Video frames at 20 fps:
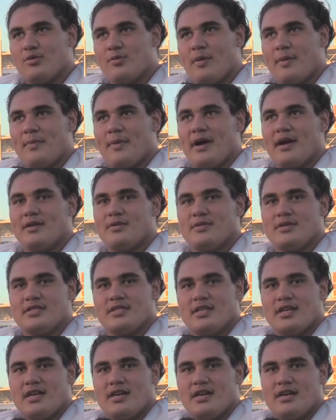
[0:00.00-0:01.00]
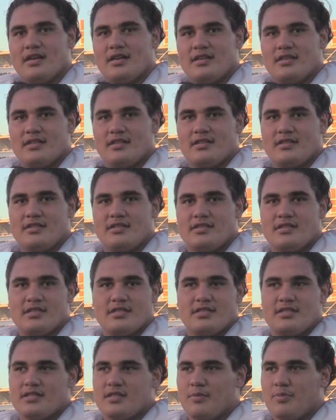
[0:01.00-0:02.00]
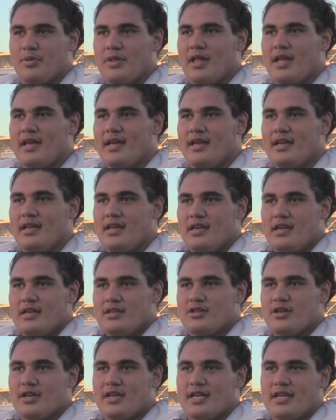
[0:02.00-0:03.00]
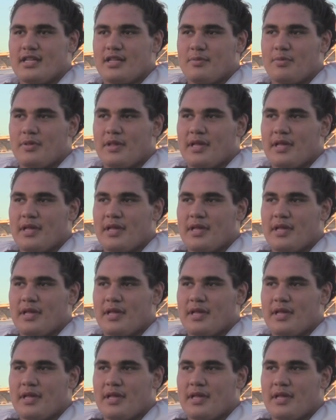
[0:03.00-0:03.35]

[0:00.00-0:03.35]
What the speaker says: through my mind was just the play. Try to get the